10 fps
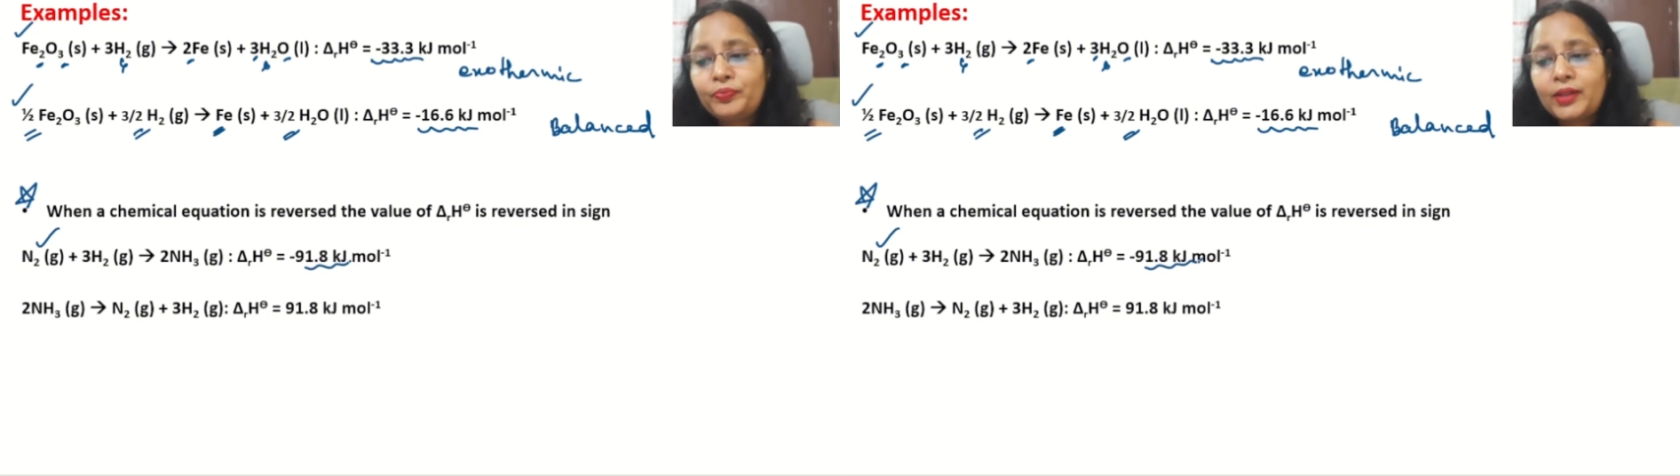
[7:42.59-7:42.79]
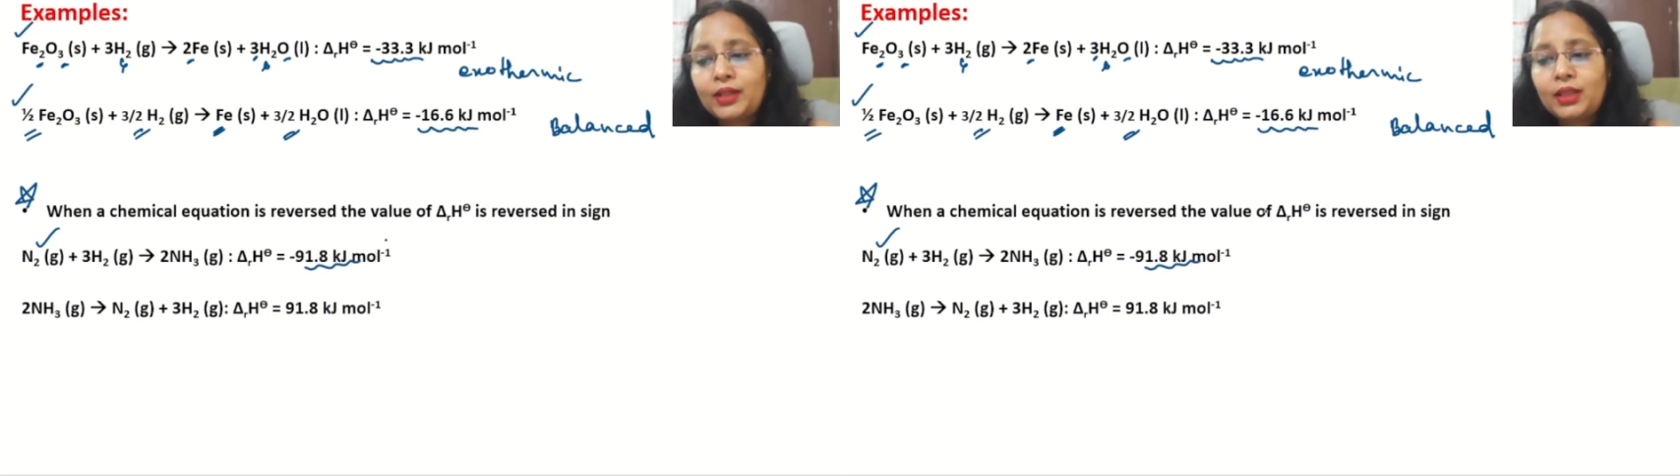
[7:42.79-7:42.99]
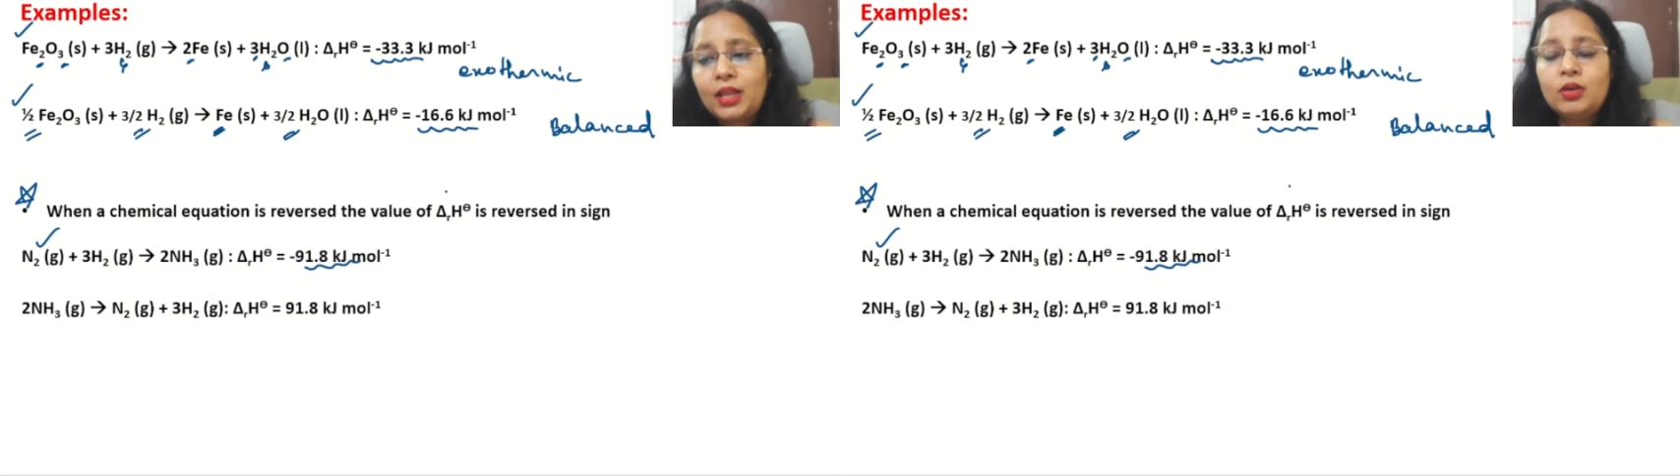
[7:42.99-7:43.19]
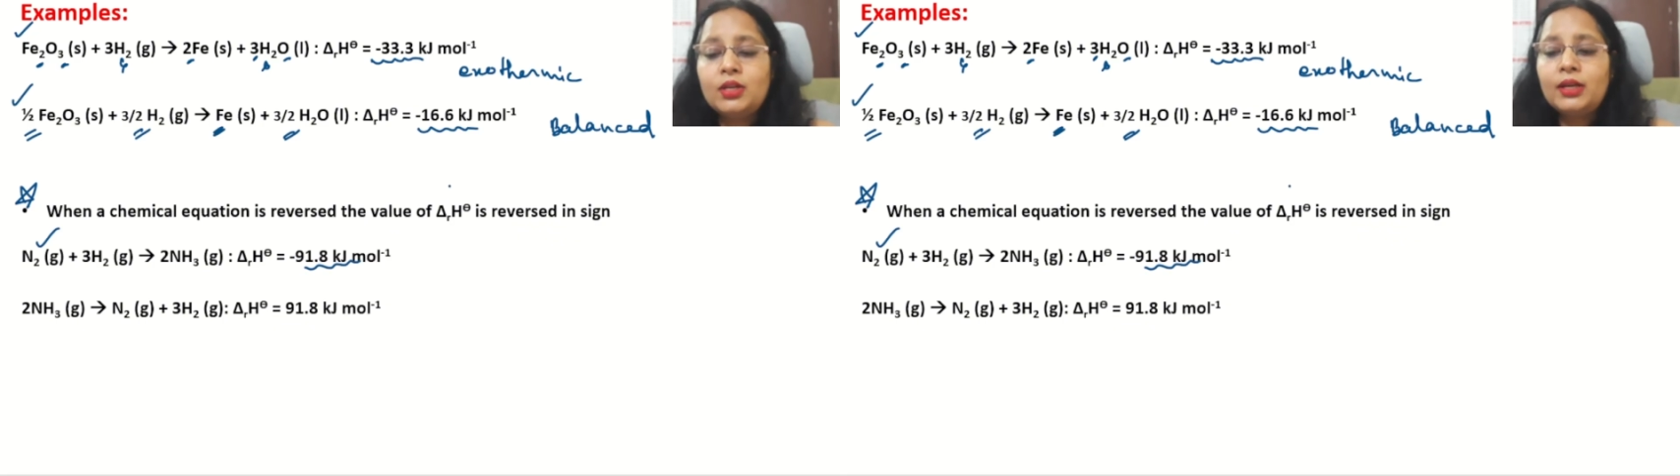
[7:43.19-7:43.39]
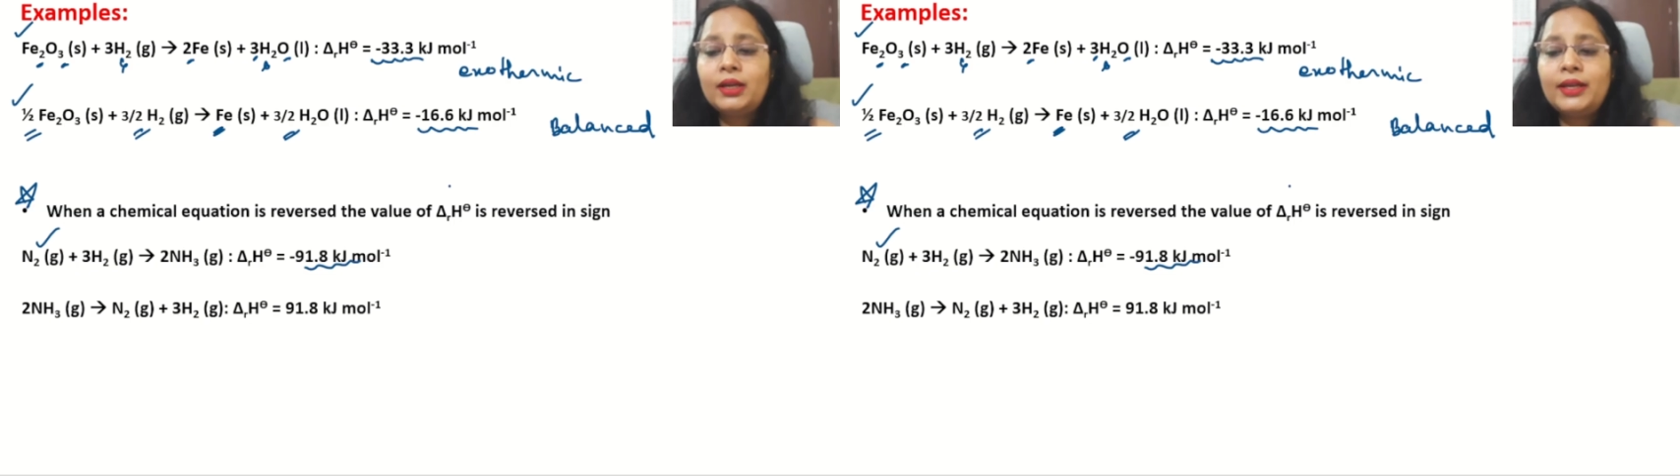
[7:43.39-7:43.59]
Now,
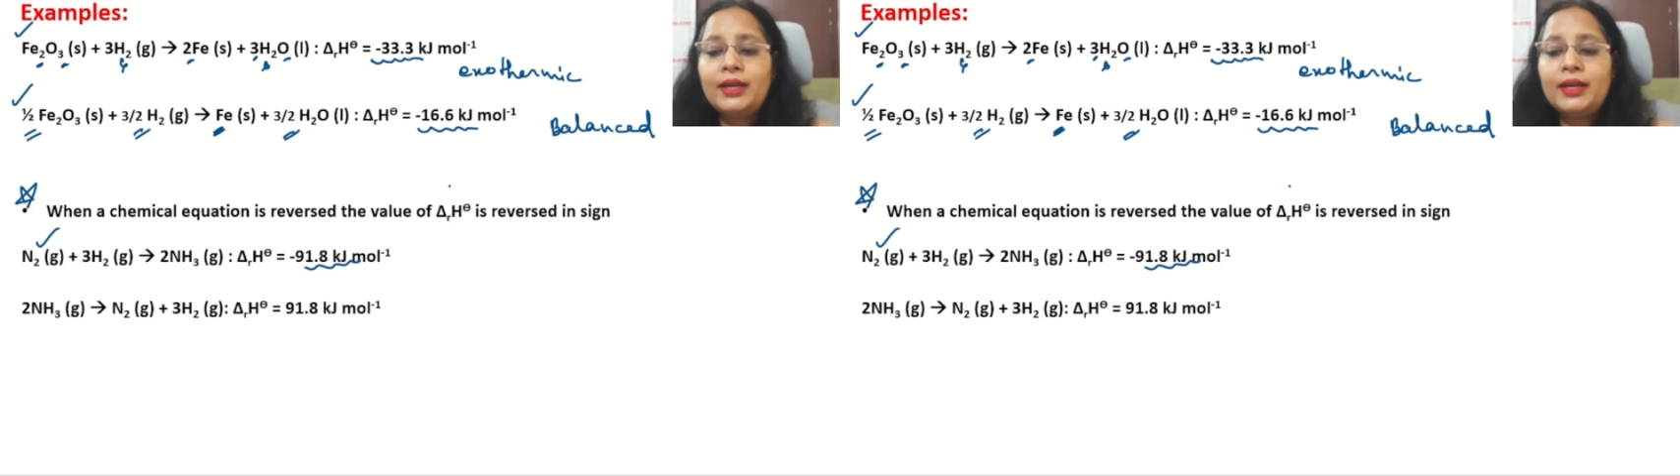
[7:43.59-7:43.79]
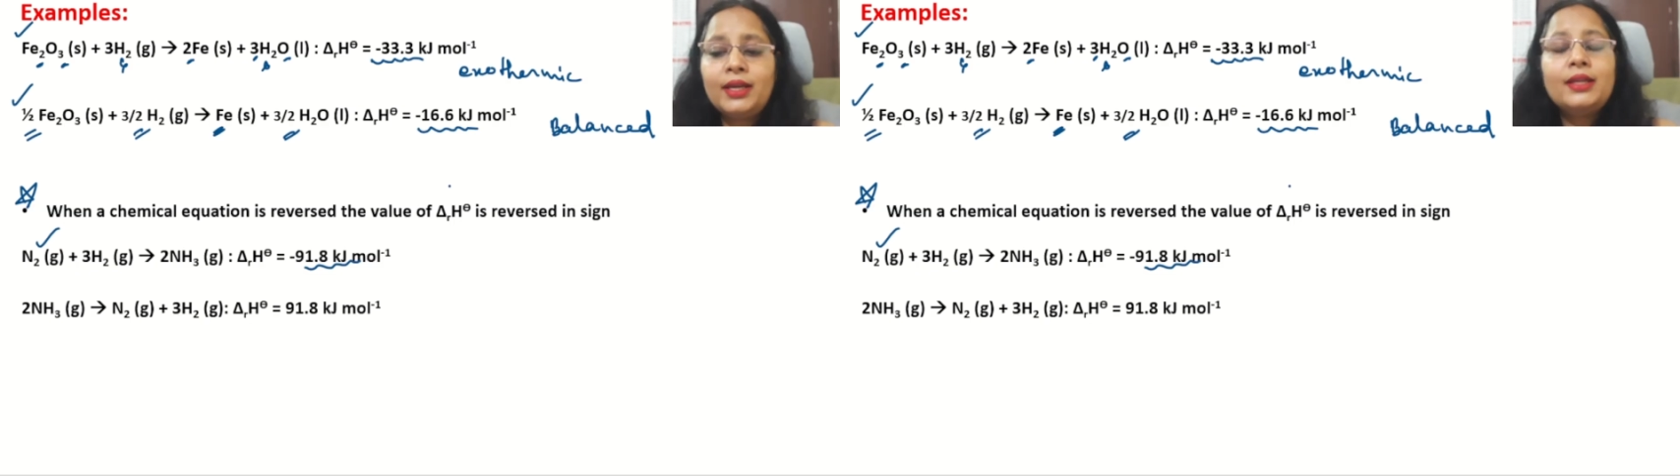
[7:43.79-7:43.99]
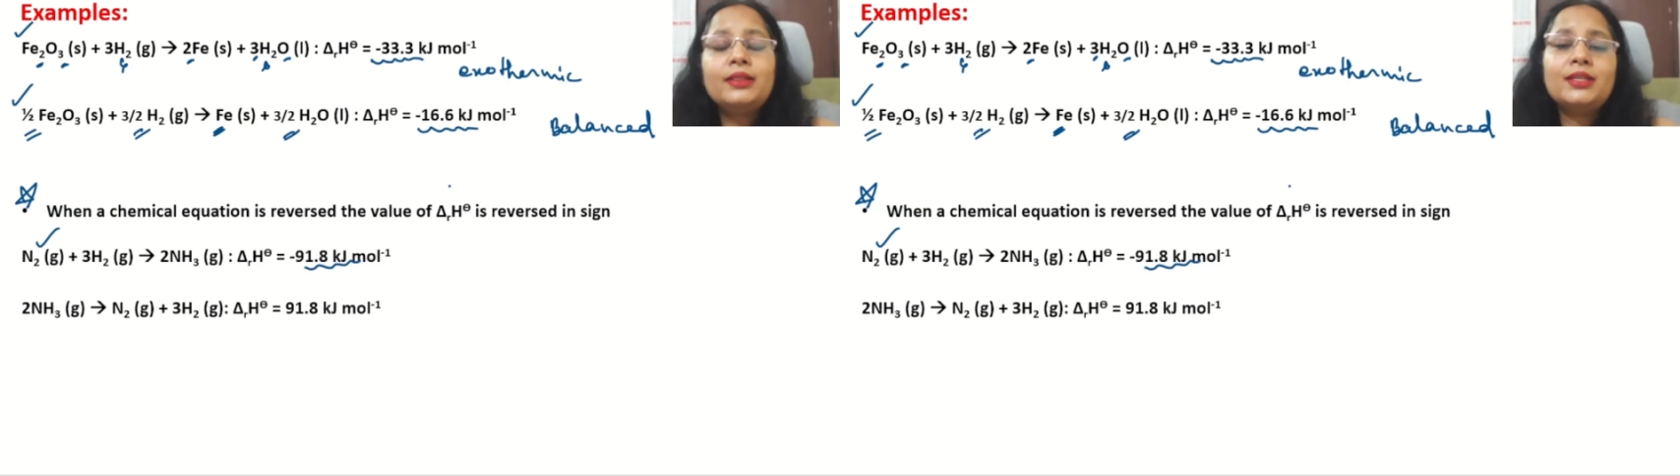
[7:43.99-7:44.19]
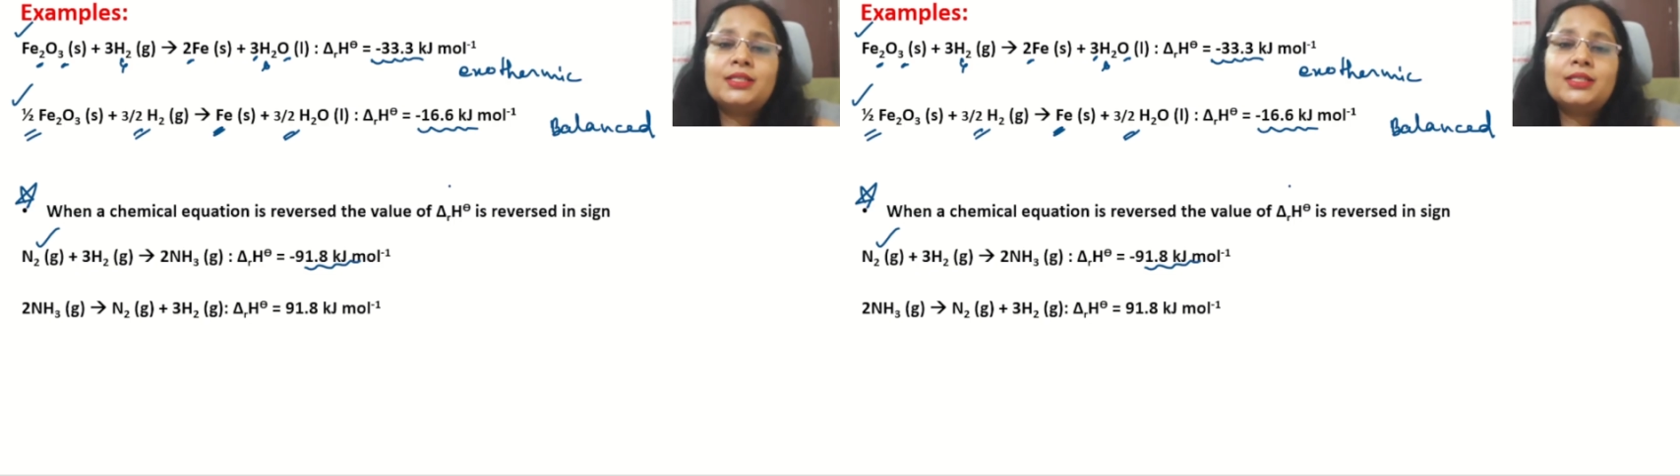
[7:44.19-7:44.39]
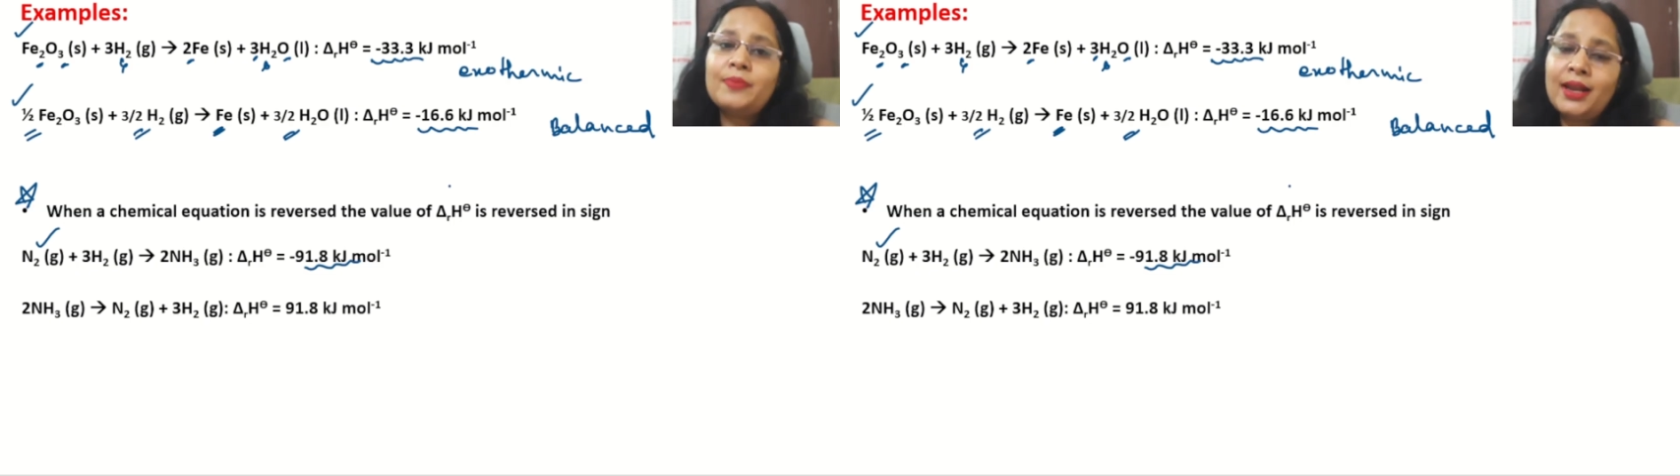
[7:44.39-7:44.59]
clearly this
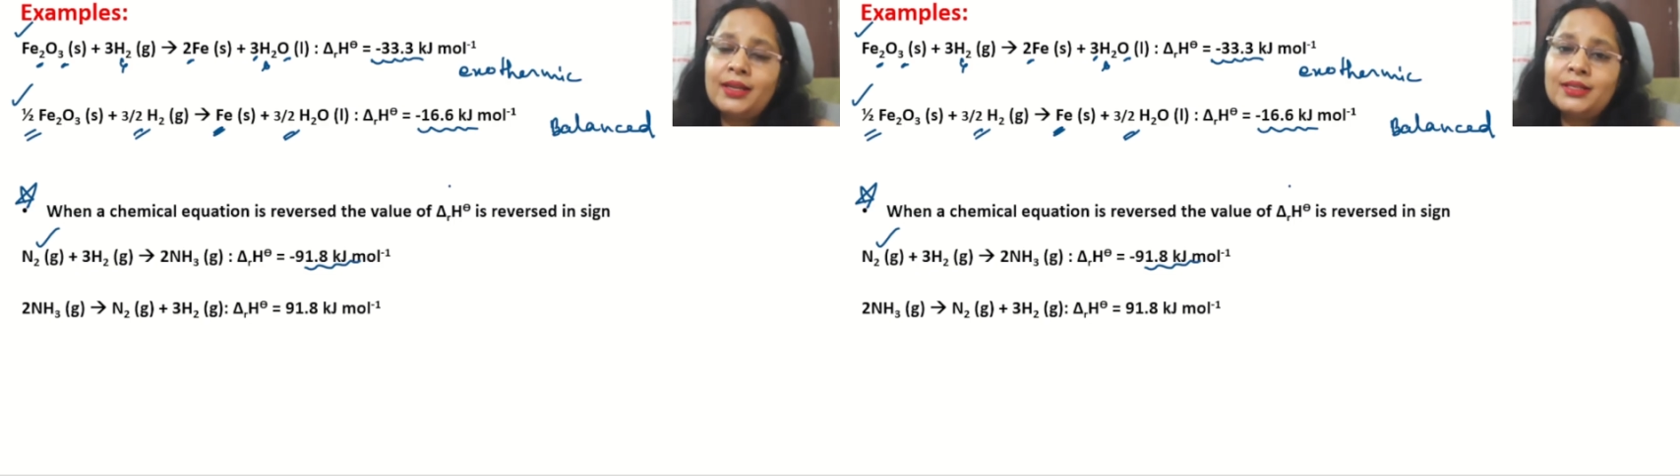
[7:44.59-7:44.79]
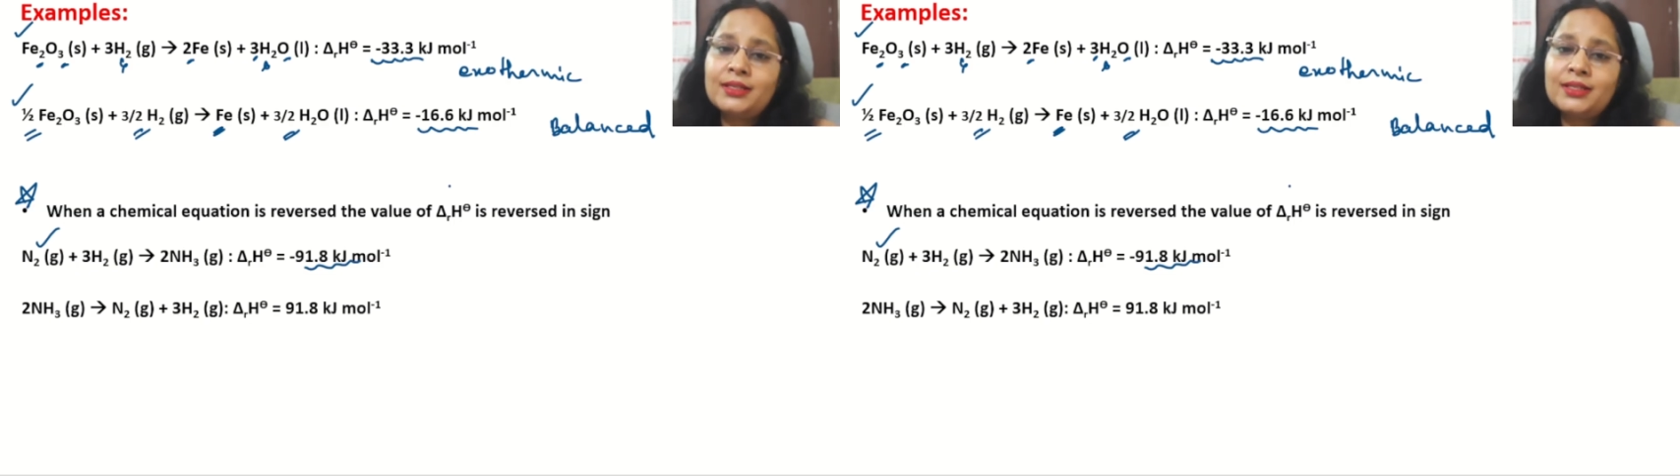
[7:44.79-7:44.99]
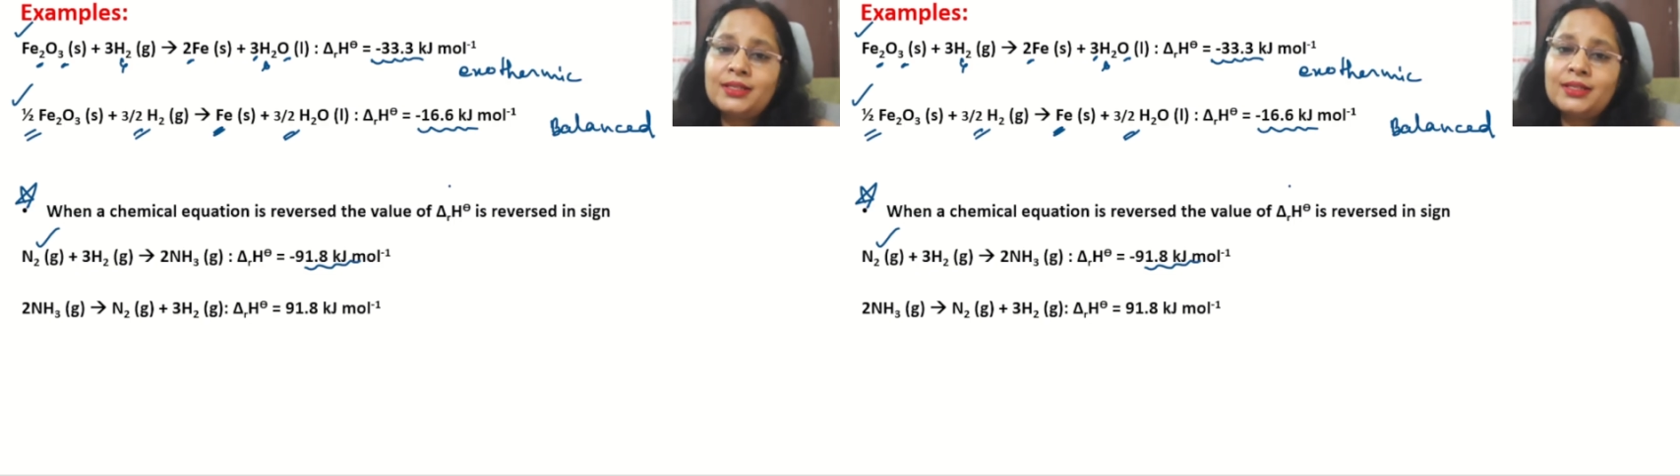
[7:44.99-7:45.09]
is